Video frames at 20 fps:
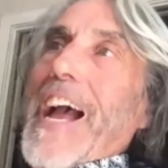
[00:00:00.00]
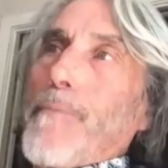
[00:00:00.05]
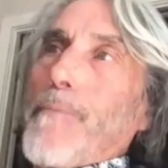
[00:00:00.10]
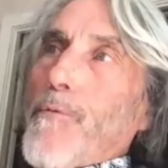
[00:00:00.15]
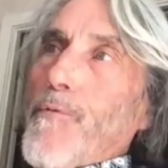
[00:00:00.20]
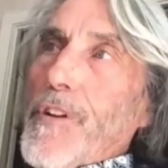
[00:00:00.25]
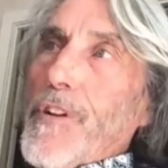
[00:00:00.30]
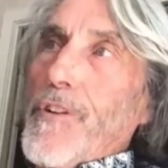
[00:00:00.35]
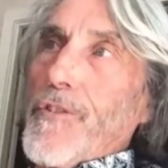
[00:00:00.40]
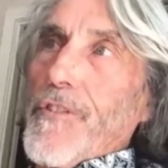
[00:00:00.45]

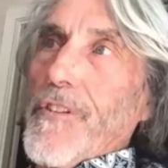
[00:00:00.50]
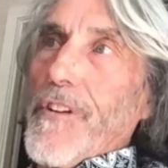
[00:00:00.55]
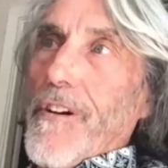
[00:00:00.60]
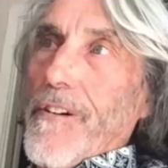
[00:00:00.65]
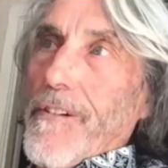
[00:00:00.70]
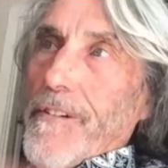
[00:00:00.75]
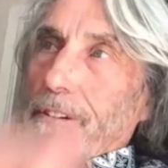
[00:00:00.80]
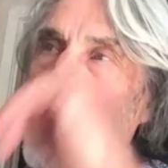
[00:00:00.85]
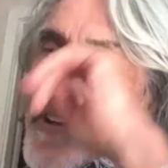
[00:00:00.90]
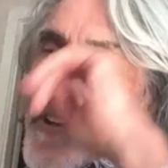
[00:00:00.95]

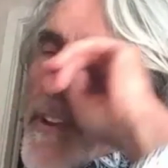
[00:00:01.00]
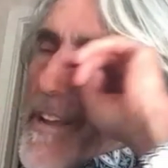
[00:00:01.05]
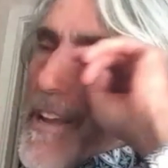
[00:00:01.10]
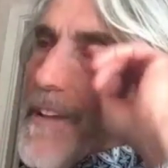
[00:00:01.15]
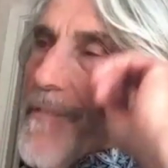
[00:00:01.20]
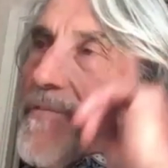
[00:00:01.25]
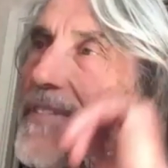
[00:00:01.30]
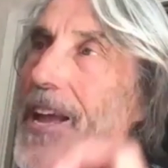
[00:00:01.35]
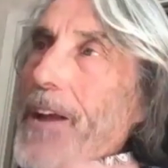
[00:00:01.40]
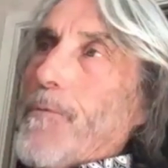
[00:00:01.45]
Aboriginal,
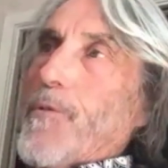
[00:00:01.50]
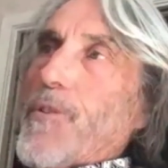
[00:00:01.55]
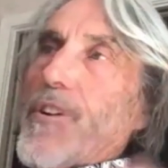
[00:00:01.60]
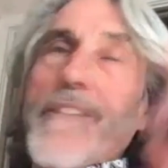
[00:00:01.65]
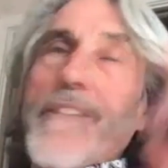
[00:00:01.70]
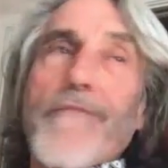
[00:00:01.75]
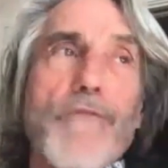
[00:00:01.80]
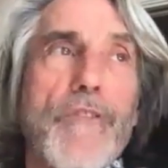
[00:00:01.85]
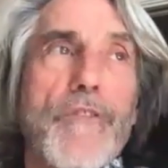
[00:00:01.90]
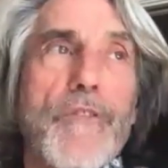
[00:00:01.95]
if they were
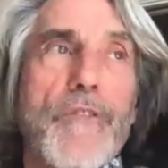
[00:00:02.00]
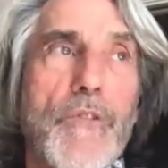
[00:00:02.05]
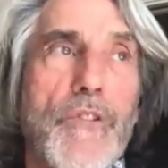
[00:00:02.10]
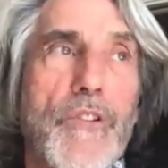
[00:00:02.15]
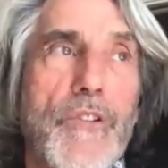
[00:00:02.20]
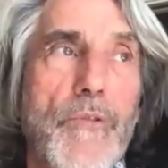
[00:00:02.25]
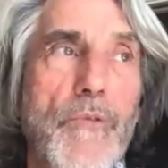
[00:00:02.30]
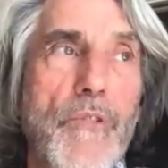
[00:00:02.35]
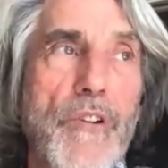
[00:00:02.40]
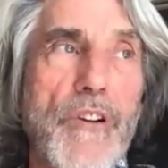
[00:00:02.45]

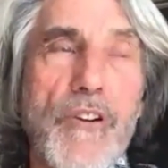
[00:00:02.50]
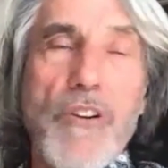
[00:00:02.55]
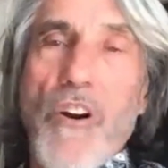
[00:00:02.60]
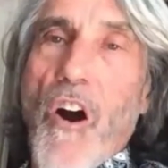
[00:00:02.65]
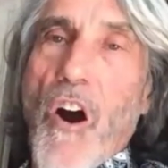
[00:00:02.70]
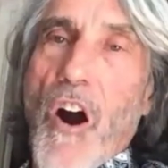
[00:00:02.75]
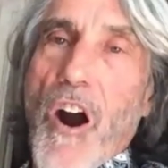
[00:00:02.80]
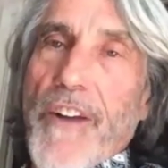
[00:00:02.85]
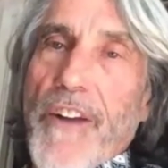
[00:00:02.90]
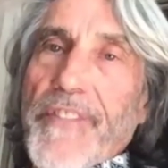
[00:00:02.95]
introduced to a
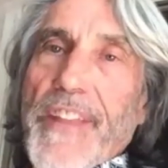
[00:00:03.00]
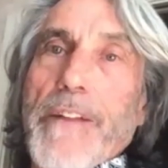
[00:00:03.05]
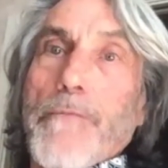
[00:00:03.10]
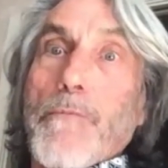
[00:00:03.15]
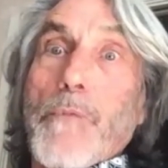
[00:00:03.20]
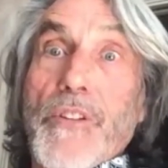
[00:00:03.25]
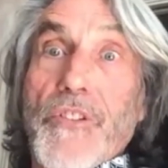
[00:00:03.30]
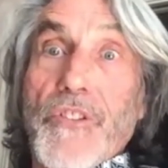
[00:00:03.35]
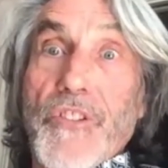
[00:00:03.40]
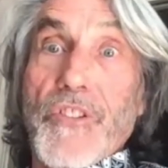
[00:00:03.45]
car, they
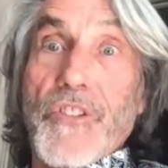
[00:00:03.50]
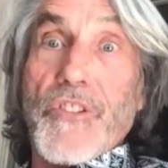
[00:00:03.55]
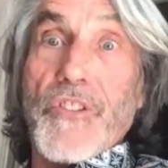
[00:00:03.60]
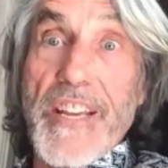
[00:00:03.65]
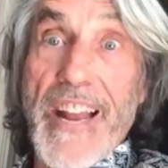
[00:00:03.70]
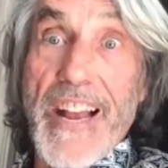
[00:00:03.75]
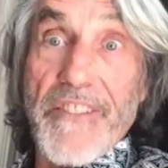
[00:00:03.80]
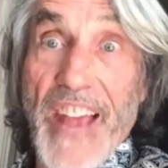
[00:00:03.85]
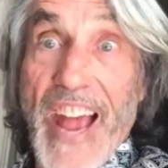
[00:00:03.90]
would see it